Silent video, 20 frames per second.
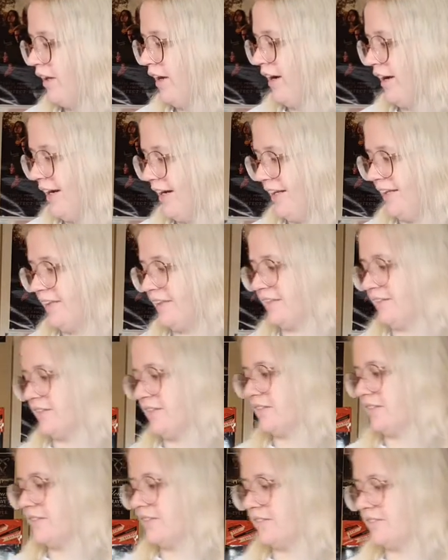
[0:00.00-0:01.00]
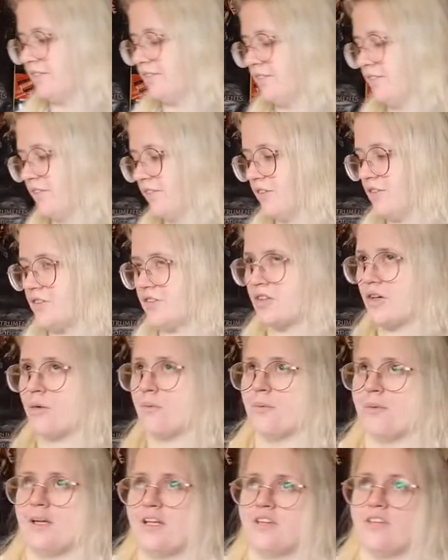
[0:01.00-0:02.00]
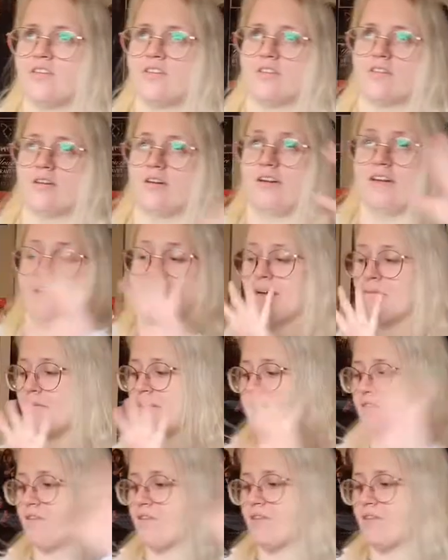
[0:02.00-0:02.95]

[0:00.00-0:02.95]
And so then we have a